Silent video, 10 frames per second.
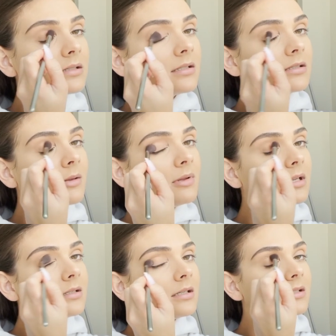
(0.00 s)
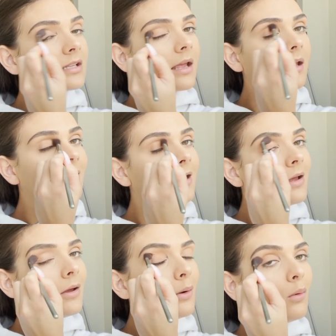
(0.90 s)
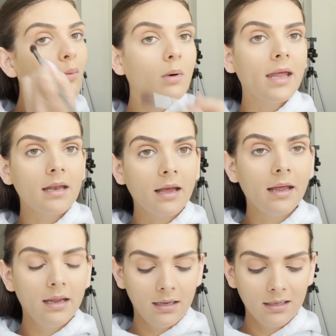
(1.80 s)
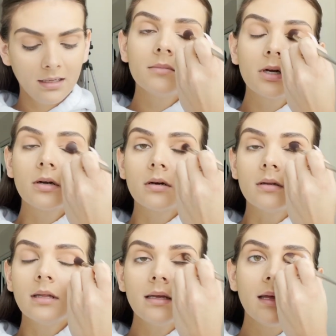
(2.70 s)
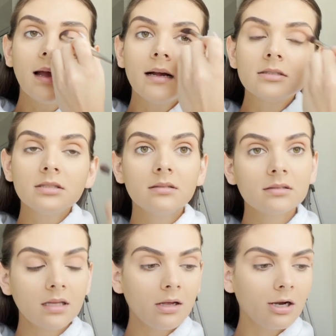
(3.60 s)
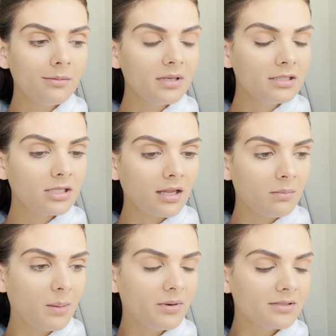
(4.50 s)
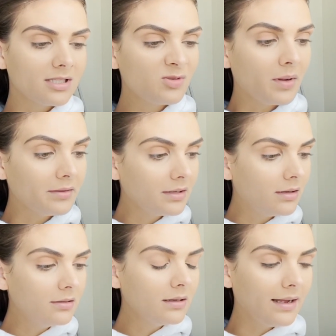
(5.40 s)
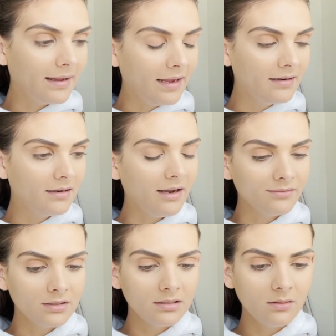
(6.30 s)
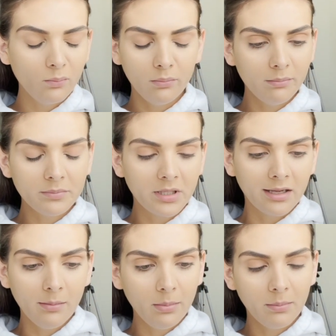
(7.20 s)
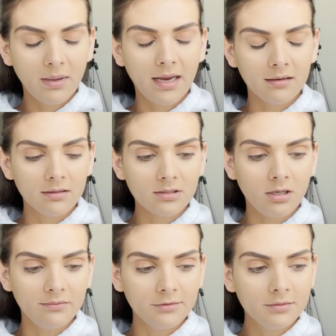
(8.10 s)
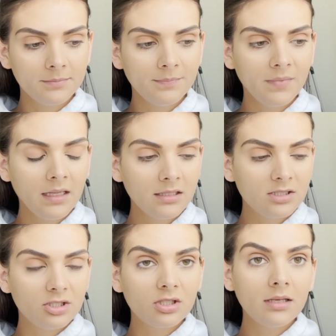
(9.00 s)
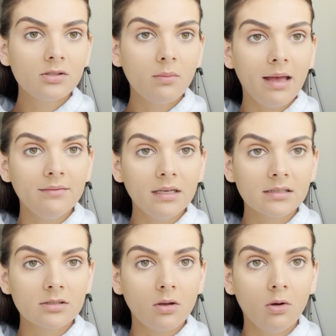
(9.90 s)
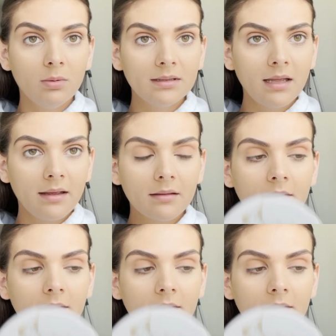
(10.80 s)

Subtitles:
in or something, because like when I curl it, it actually looks like garbage. Like in my Princess Polly haul, I hated every clip. My hair looked awful. It's just like so heavy because it's all one length.